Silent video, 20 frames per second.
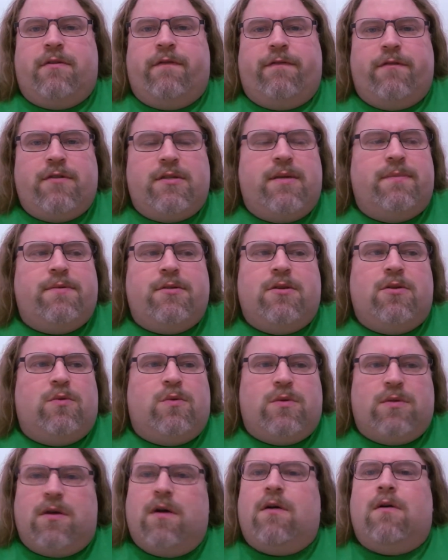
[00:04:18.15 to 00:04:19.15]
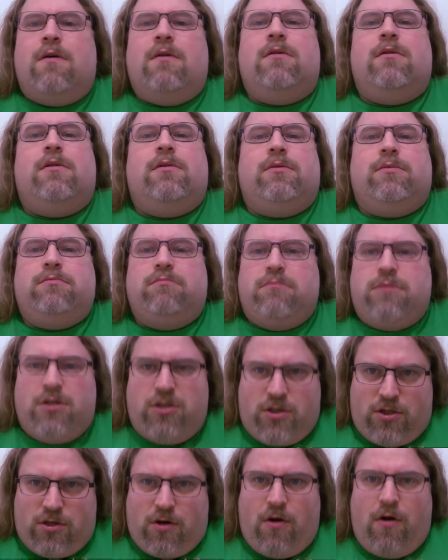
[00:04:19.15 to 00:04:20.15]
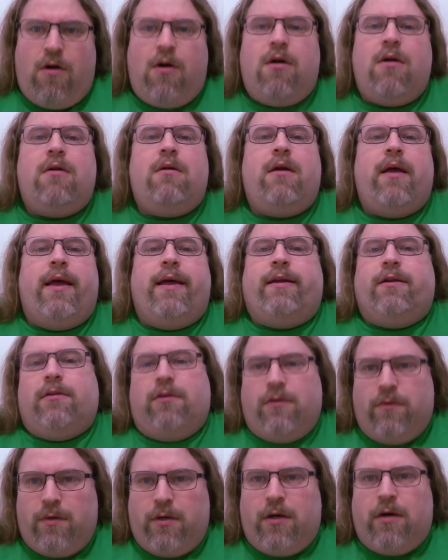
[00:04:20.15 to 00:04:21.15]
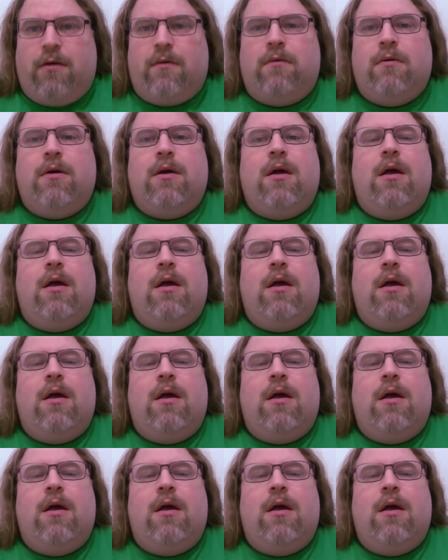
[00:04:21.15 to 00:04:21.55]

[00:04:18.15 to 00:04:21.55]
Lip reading: The first episode was all Star and Ludo.